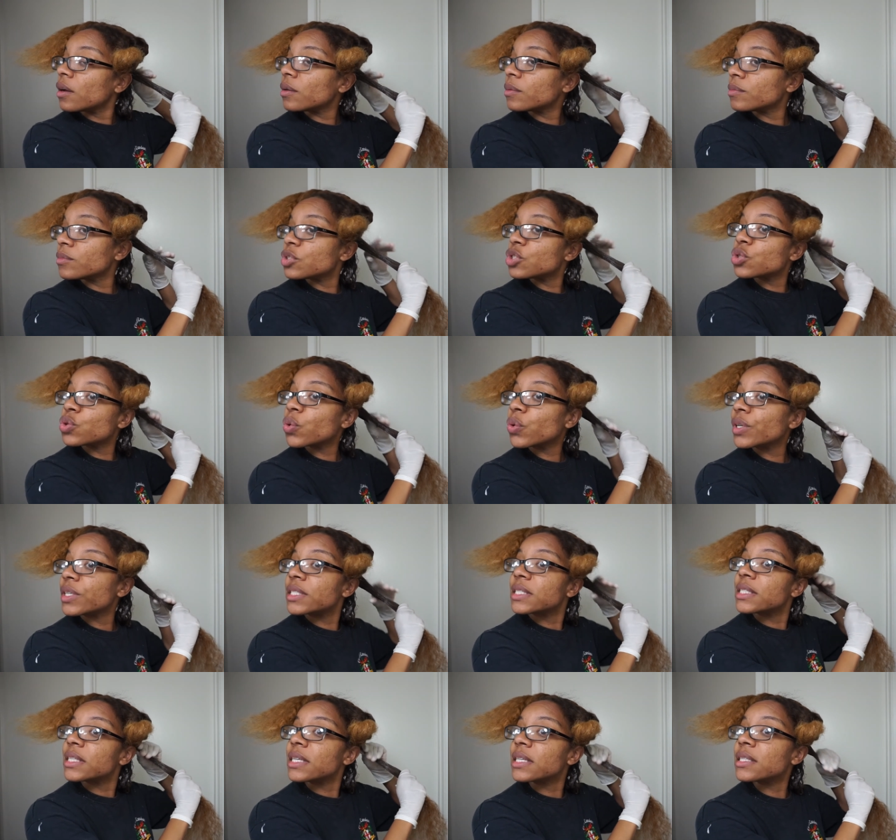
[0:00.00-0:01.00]

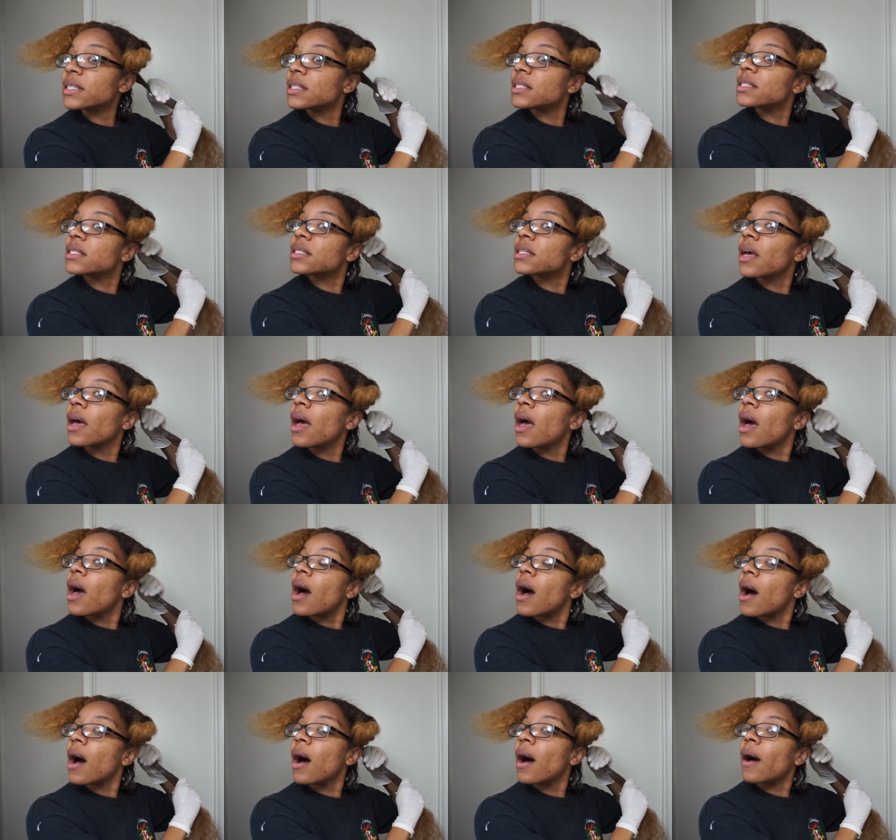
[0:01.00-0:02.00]
sources.
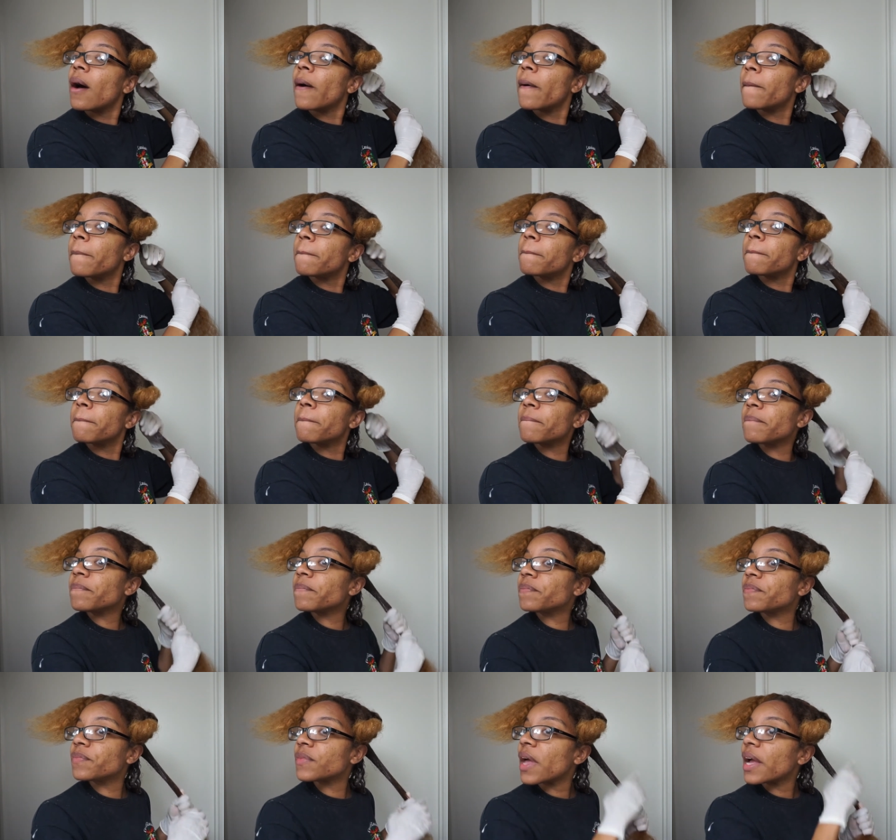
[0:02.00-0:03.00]

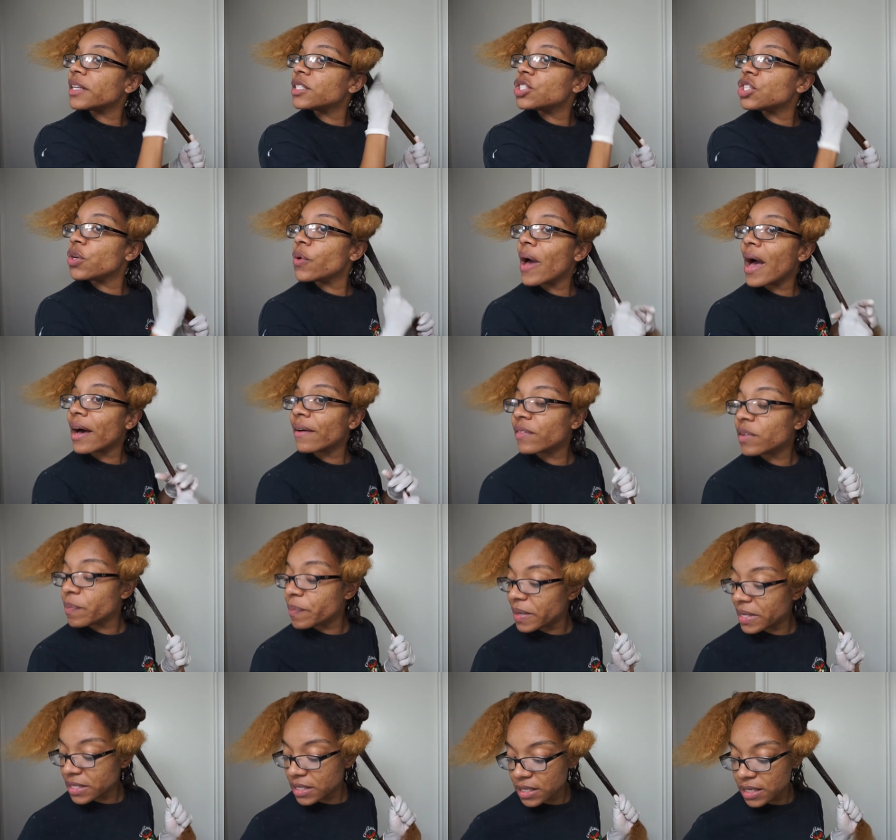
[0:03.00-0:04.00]
I do have a
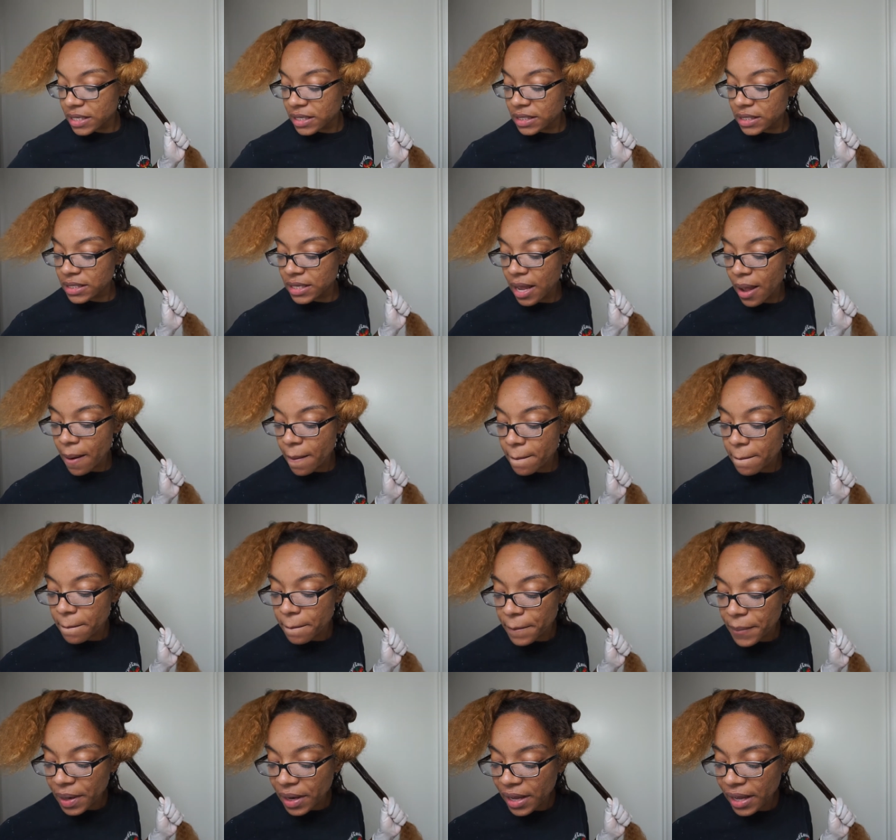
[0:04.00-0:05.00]
business,
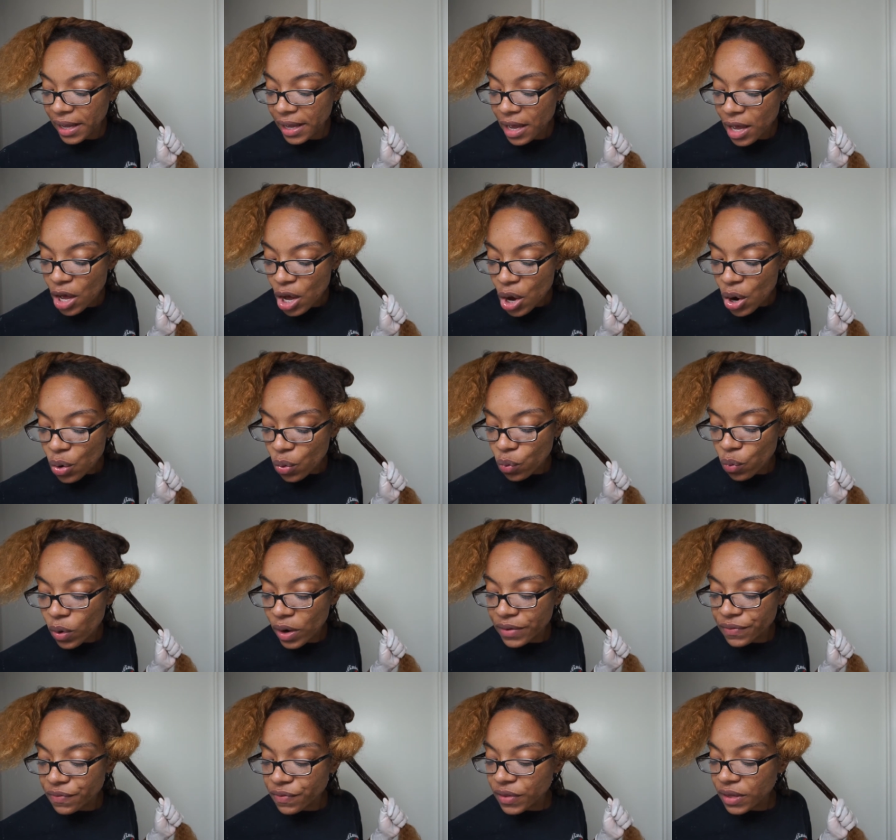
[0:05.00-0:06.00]
but
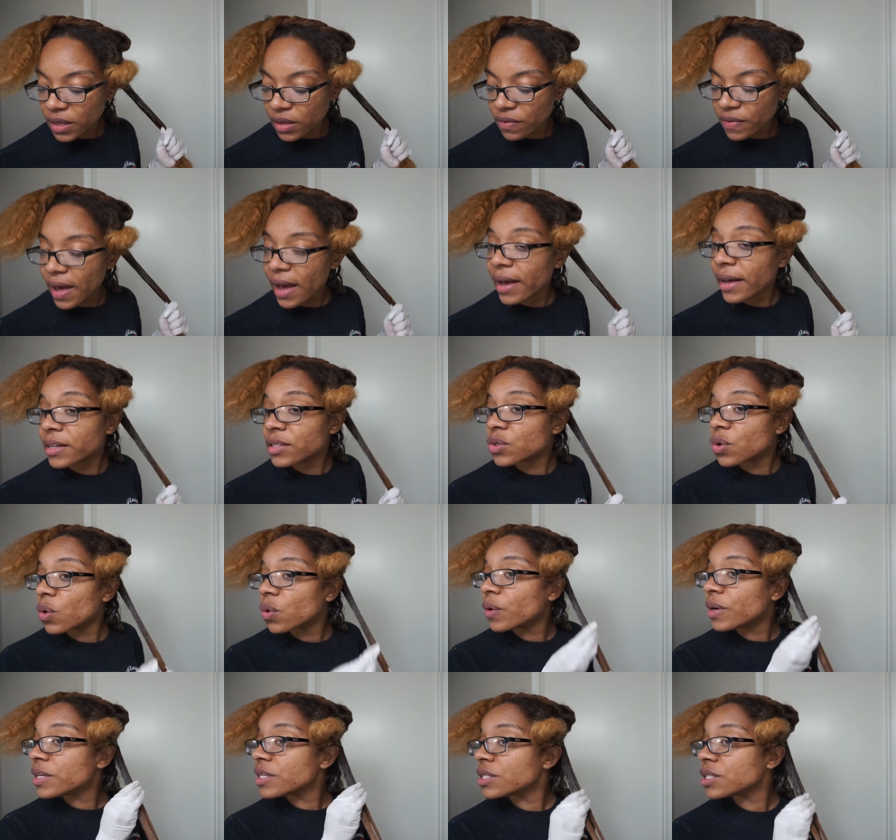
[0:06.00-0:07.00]
one thing that has
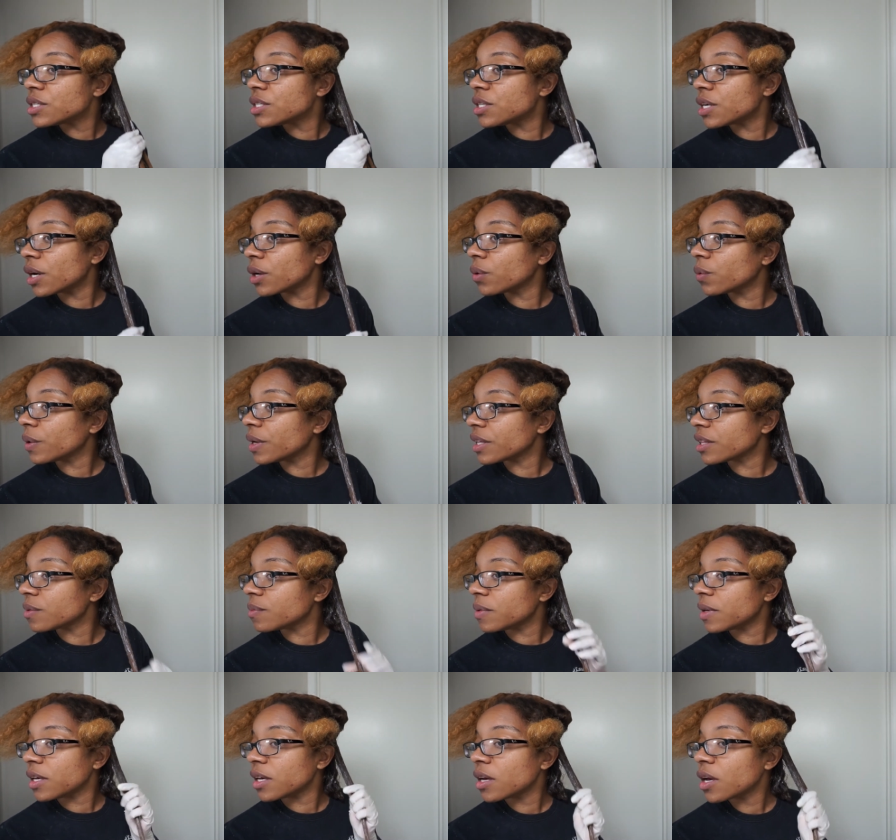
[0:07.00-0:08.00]
always stuck with
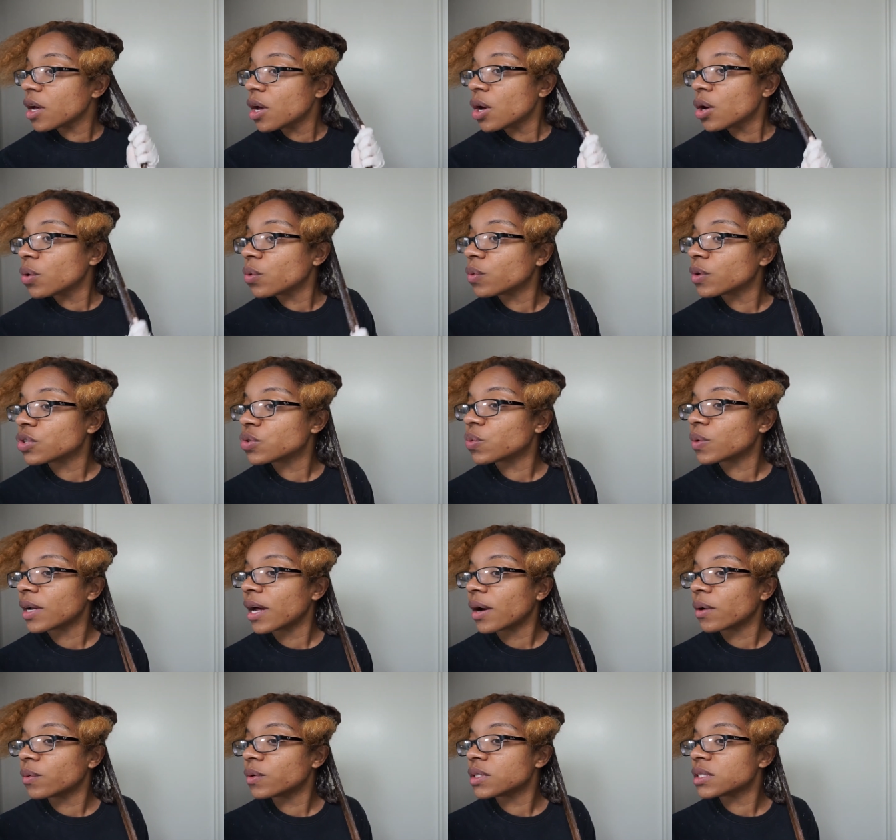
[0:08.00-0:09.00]
me was when
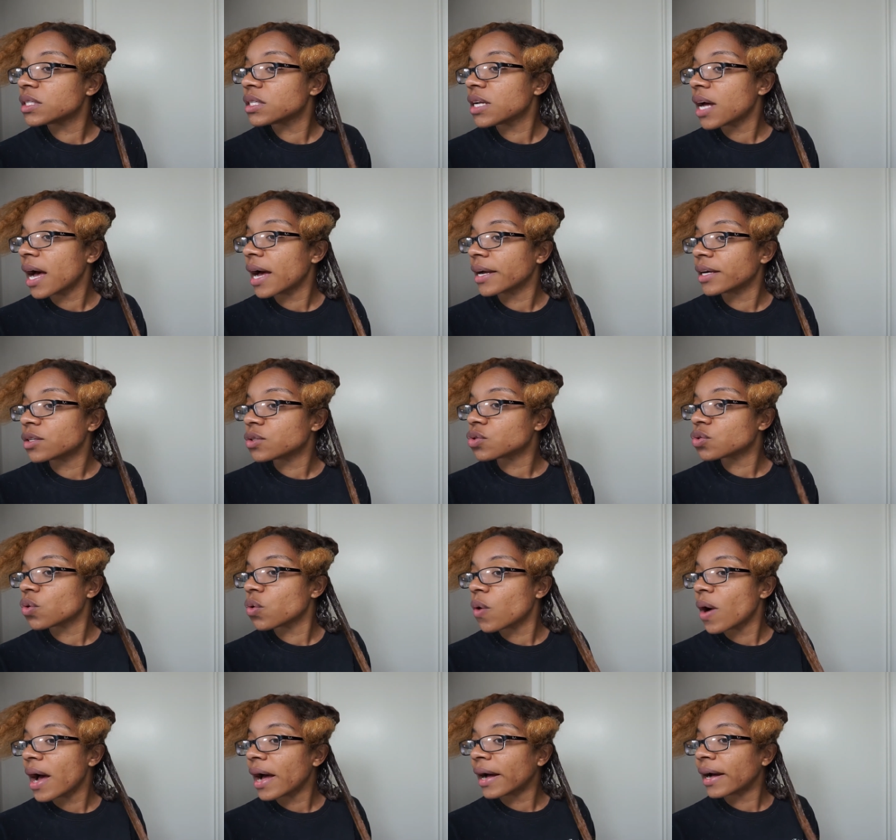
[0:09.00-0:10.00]
I was in high
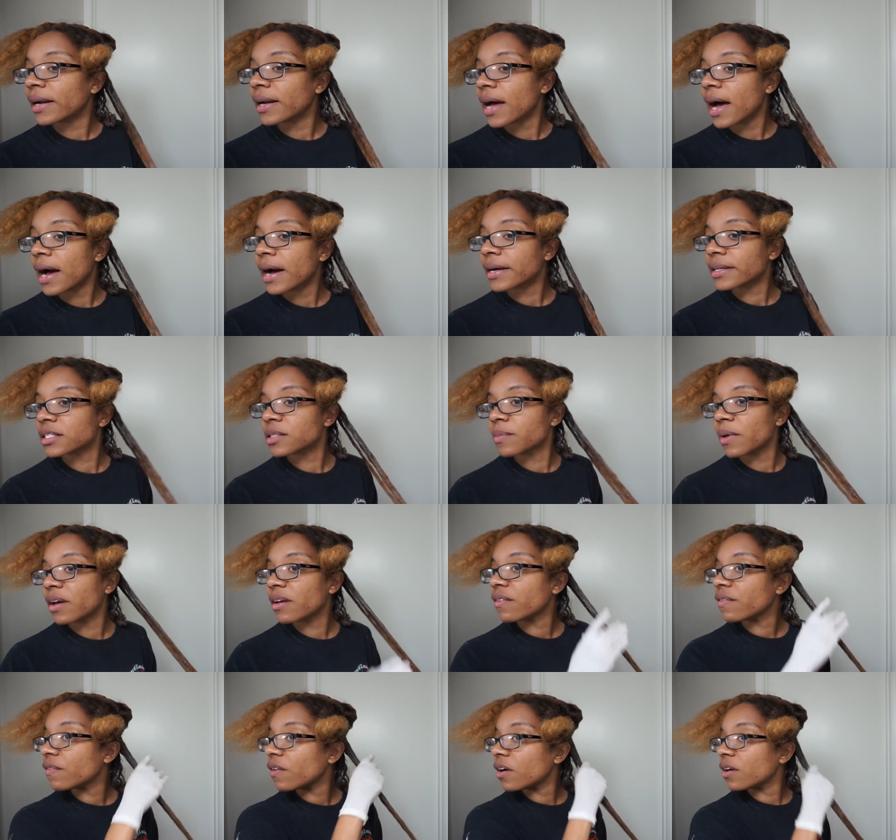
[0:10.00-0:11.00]
school, I had to ask my
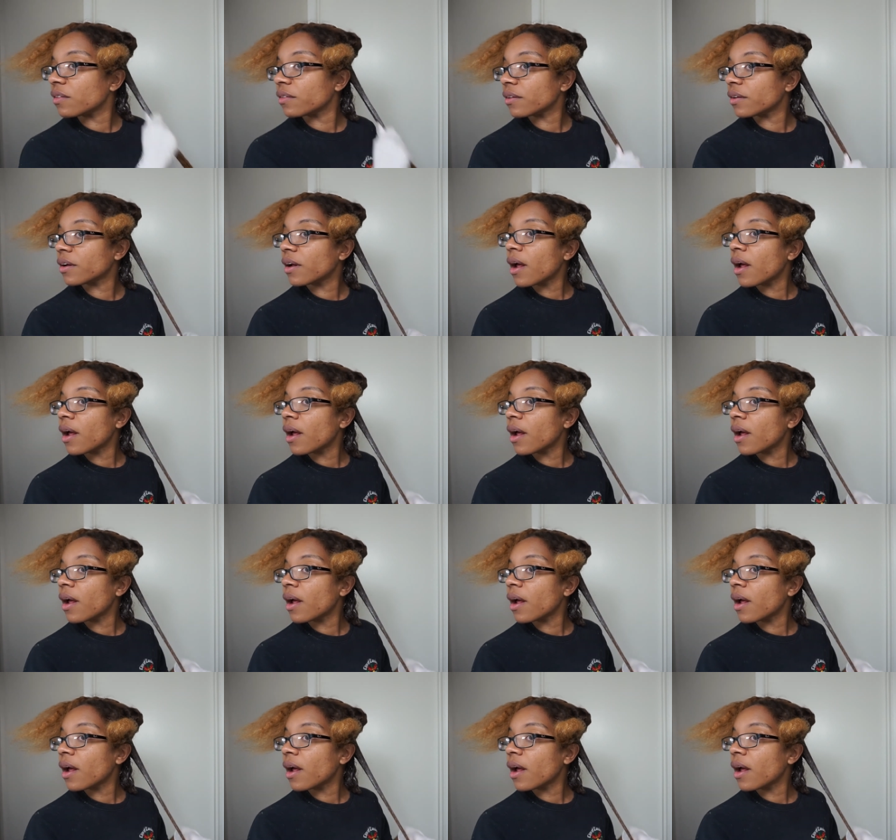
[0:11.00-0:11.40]
father,